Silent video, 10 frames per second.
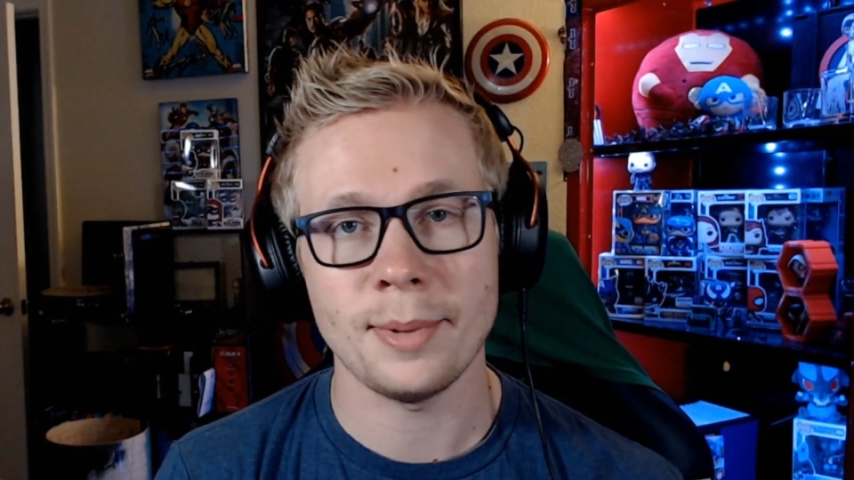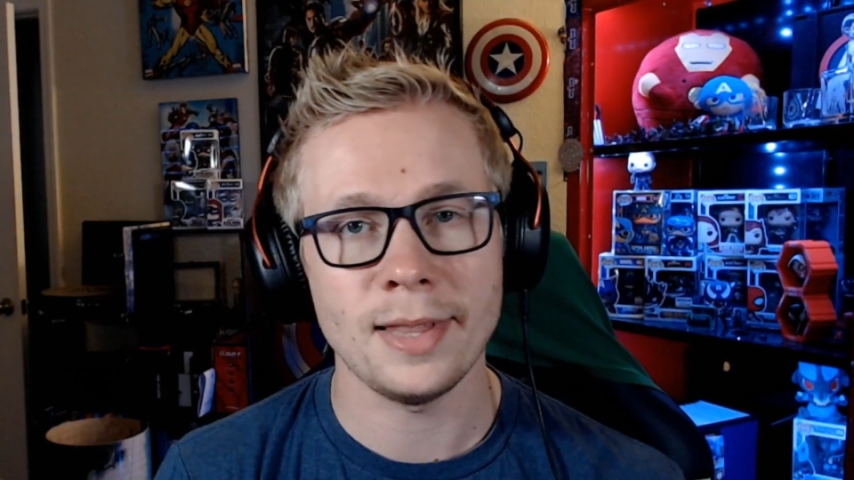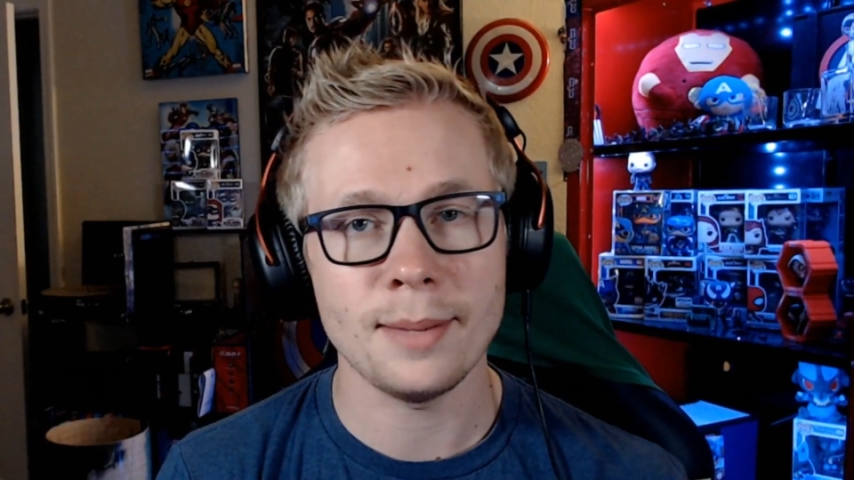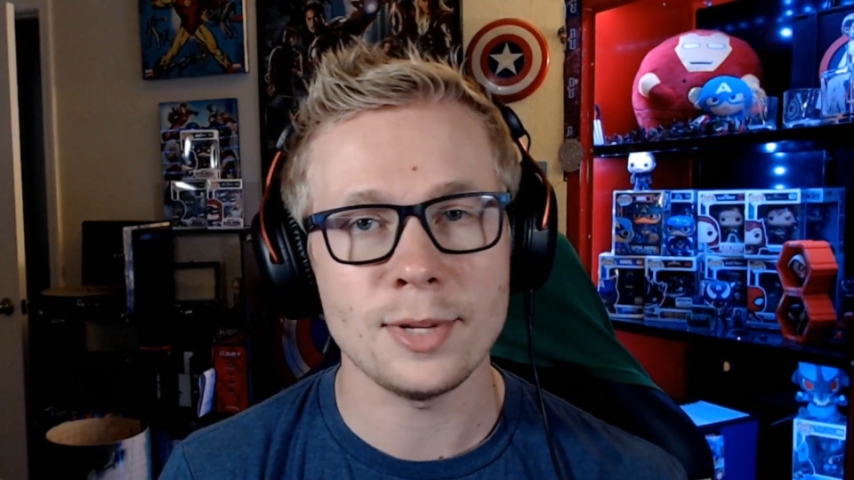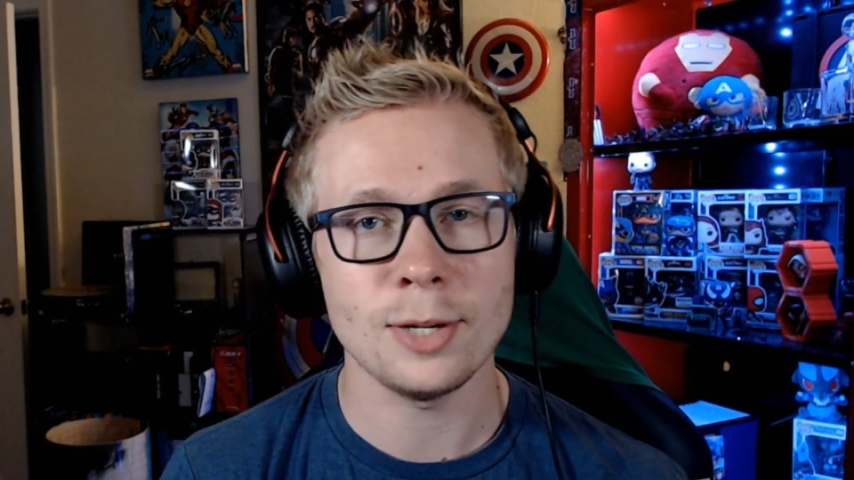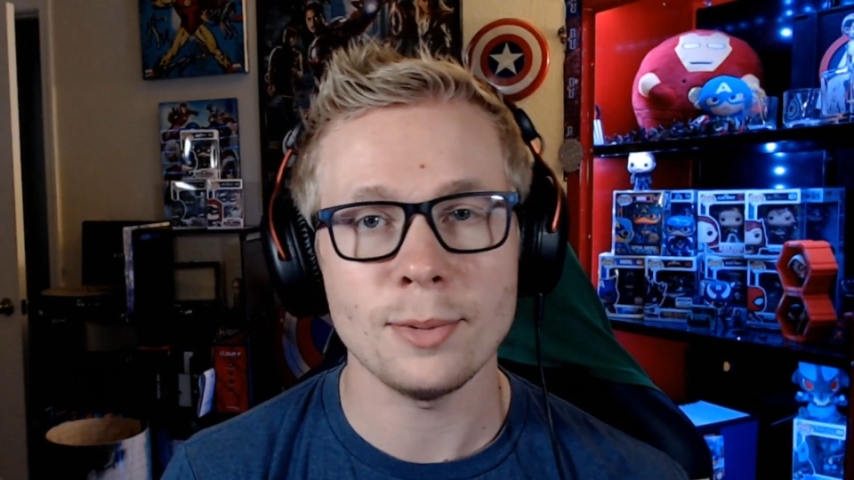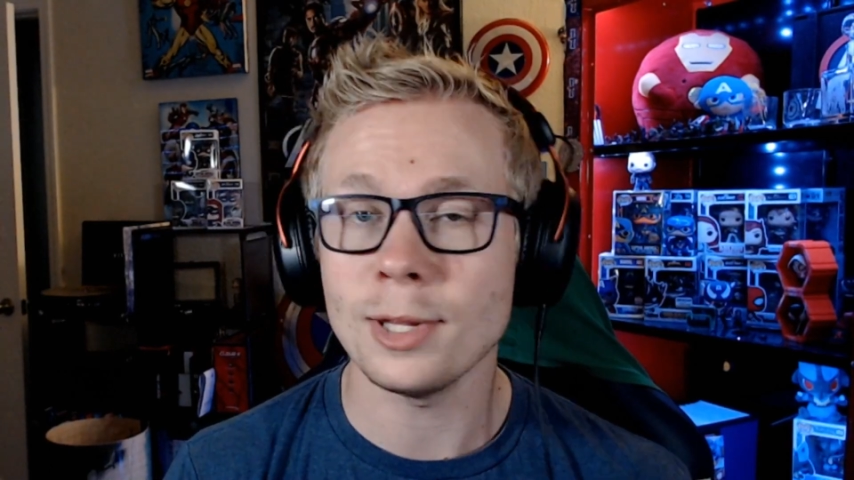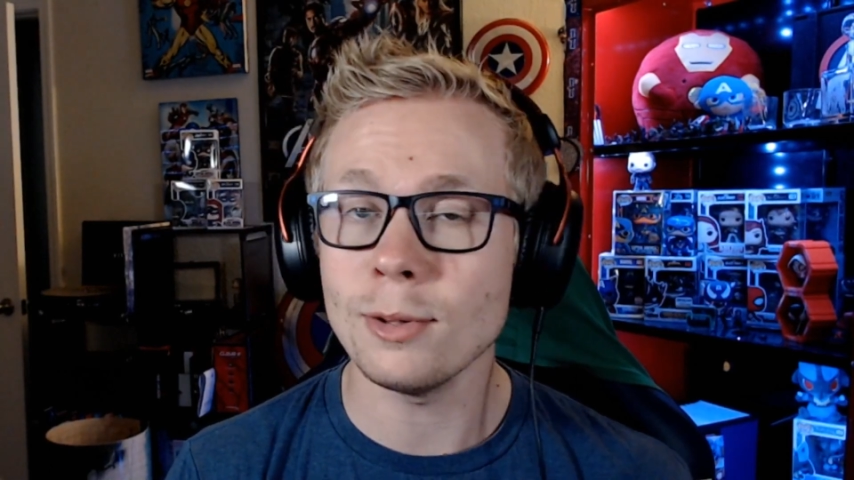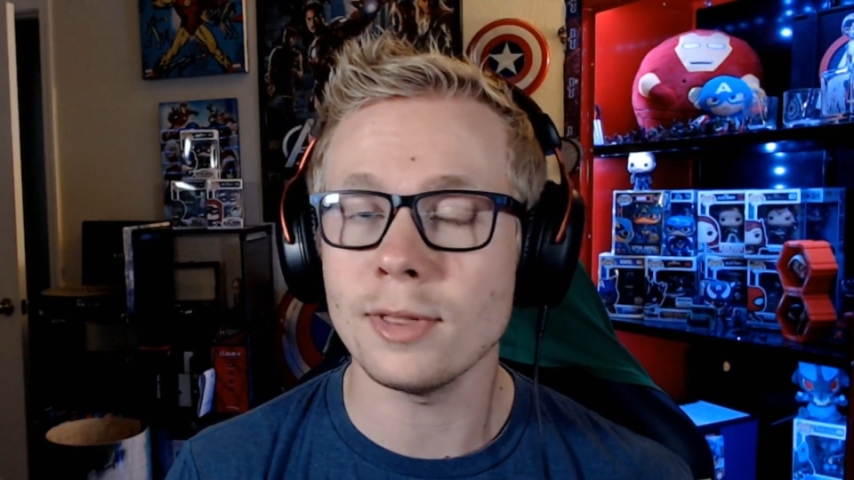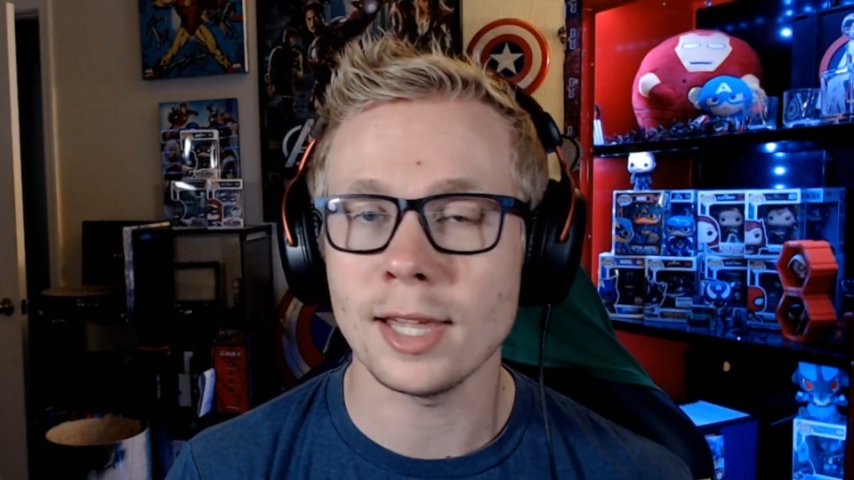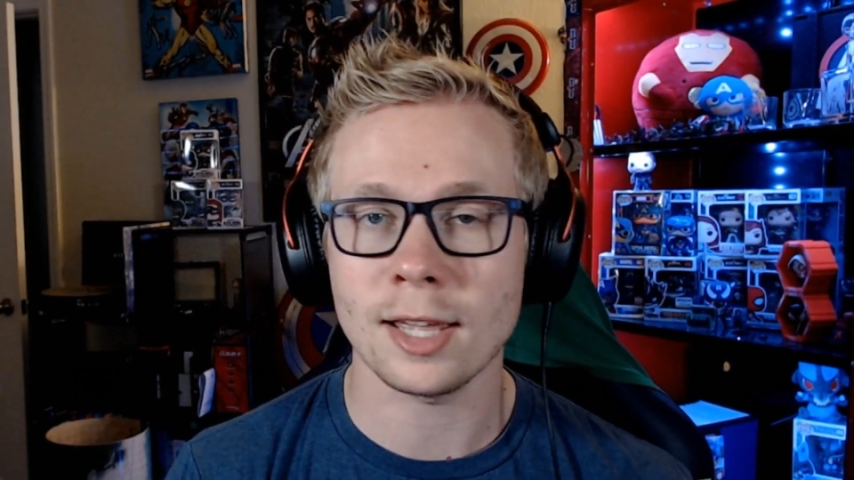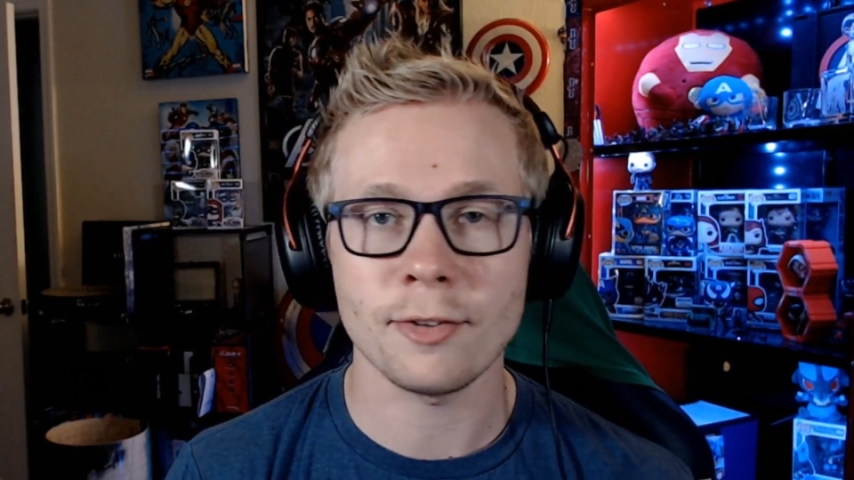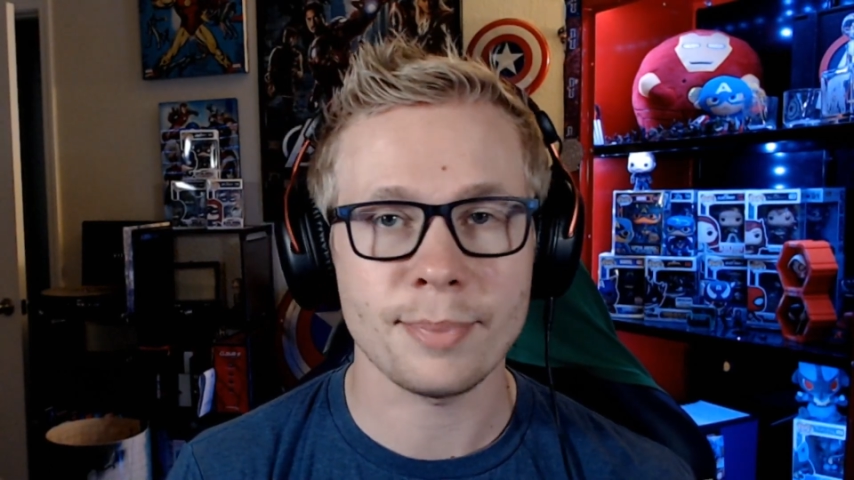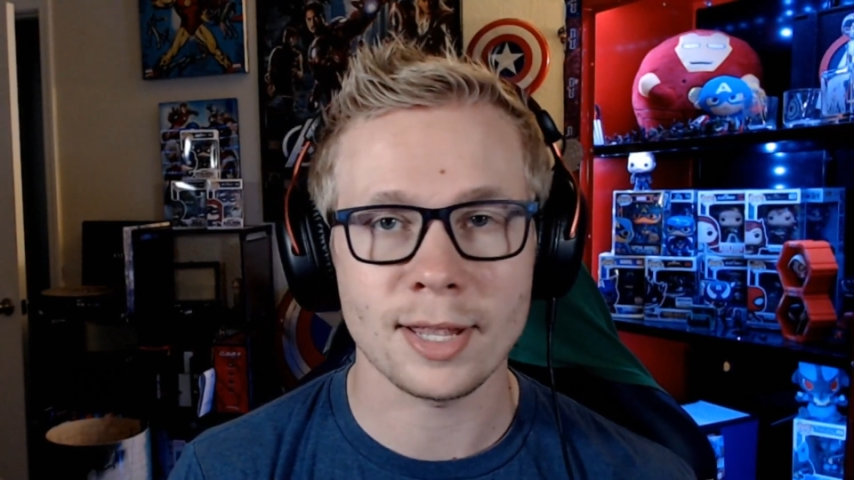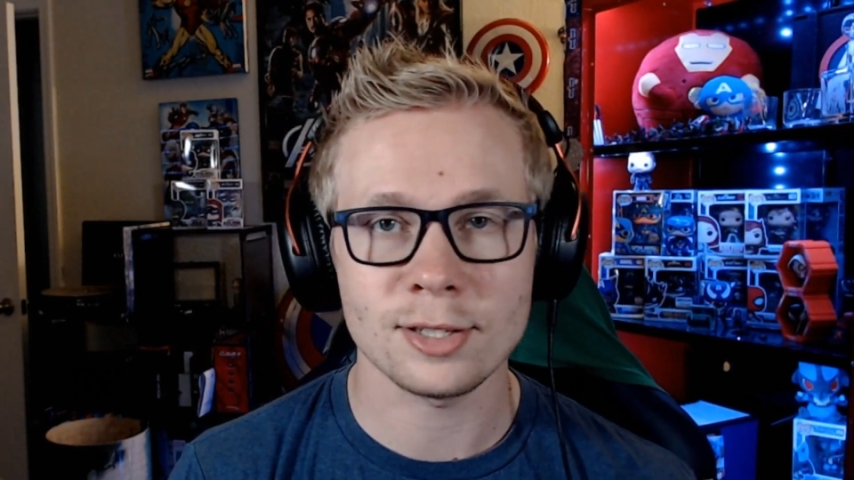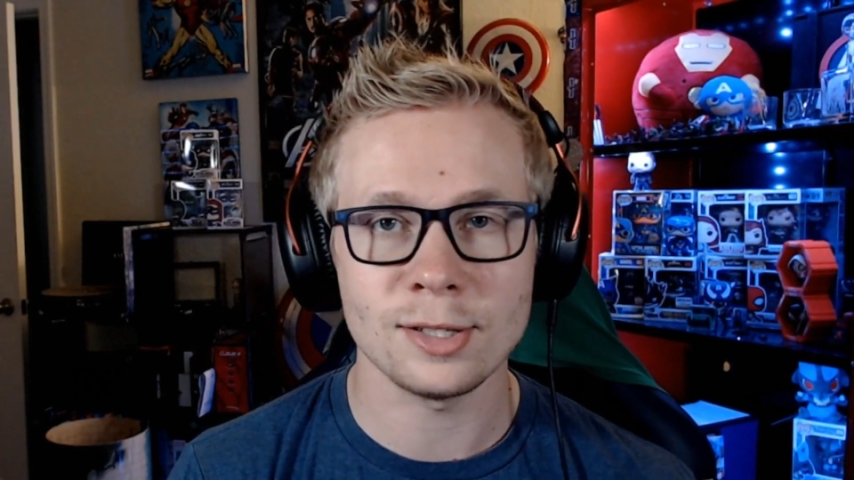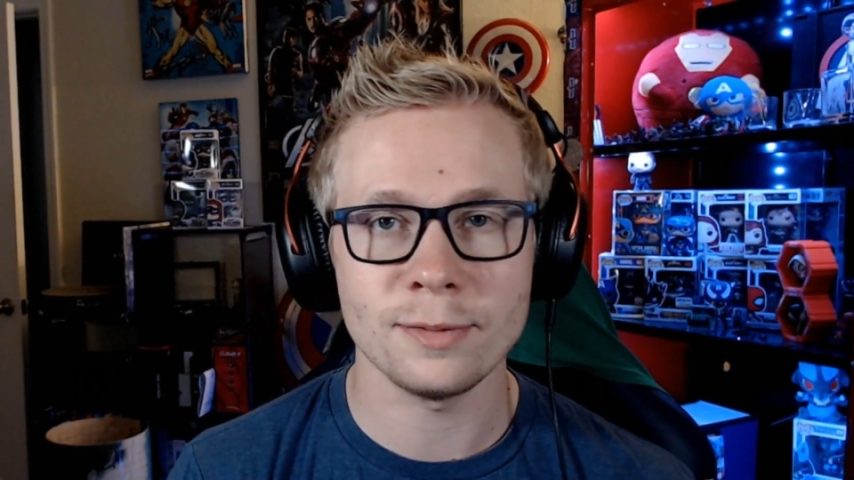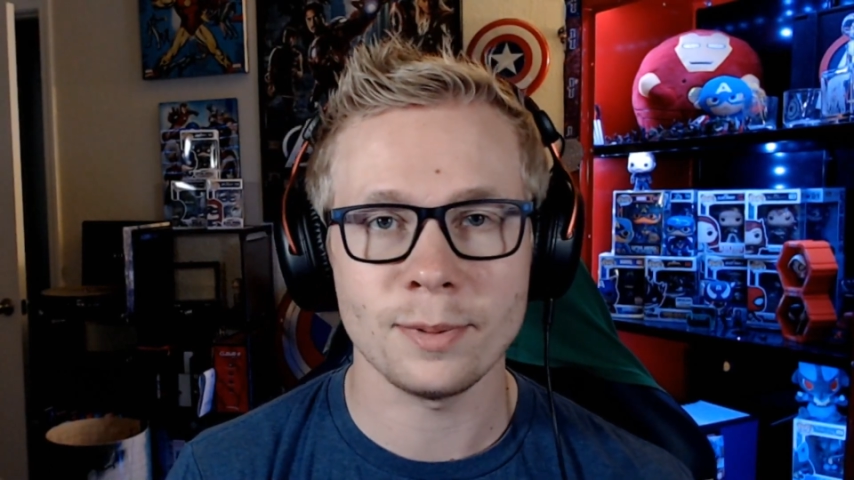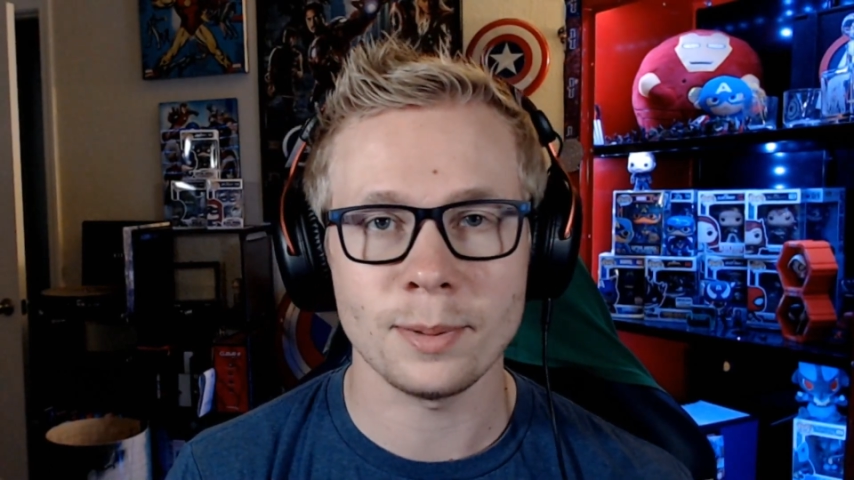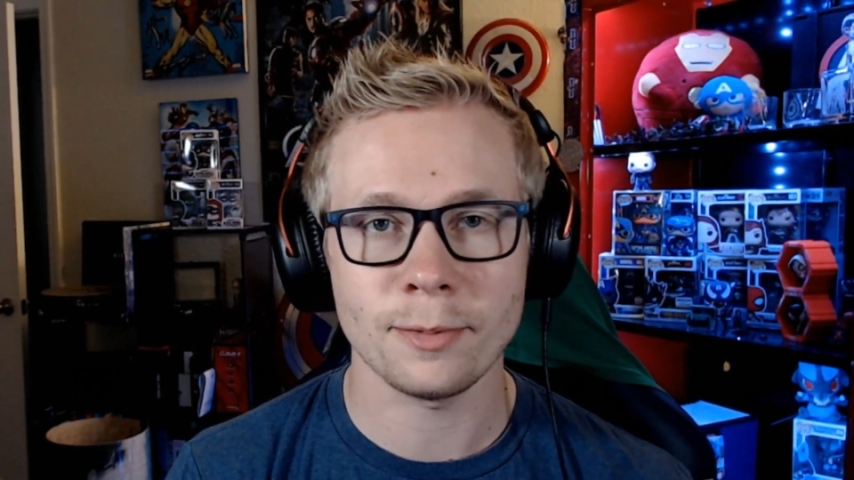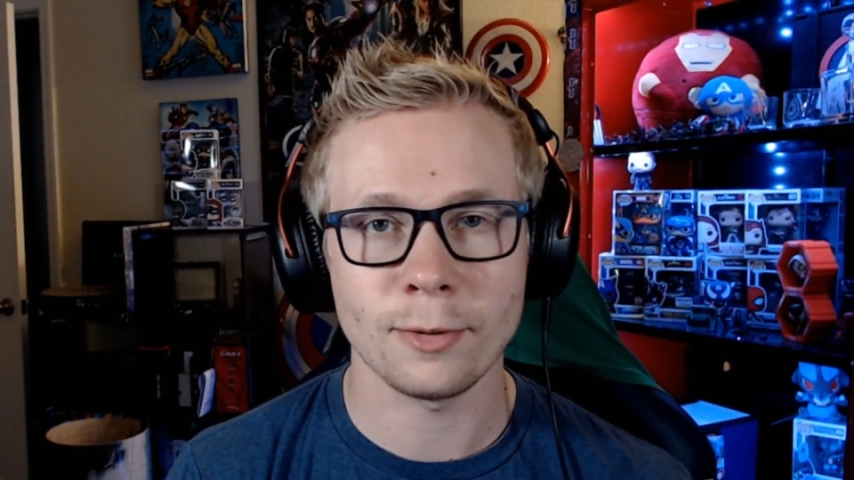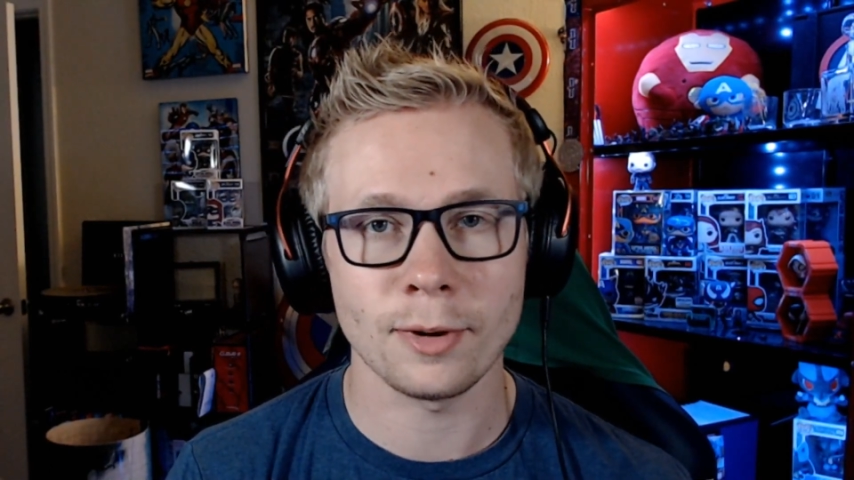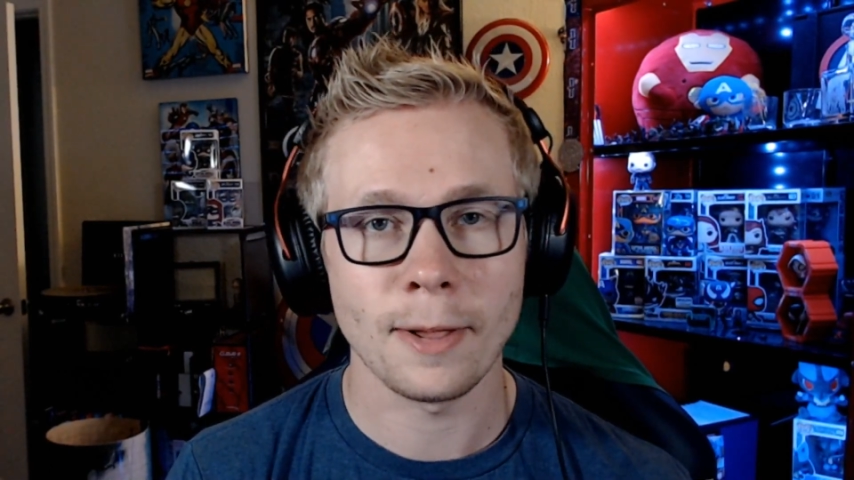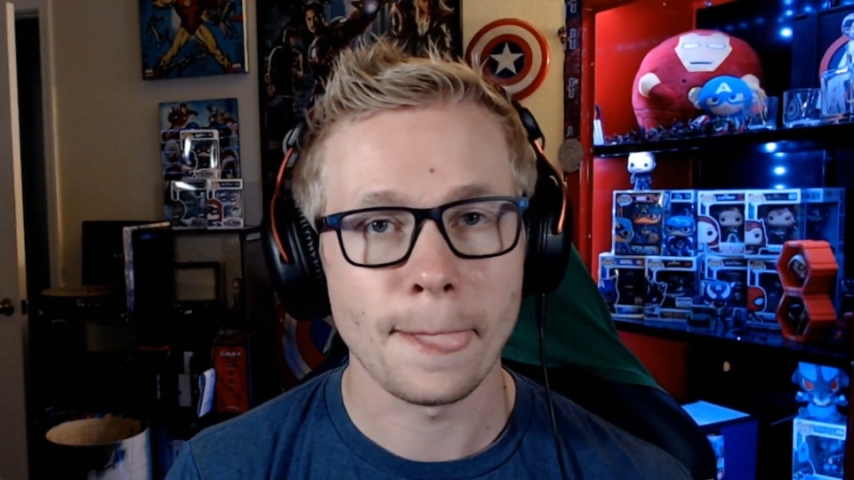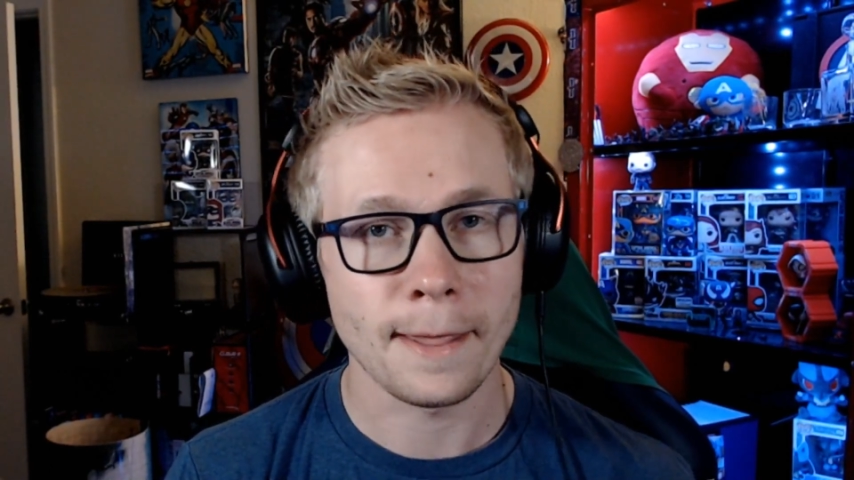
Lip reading: and let me know what you think of patch 2.4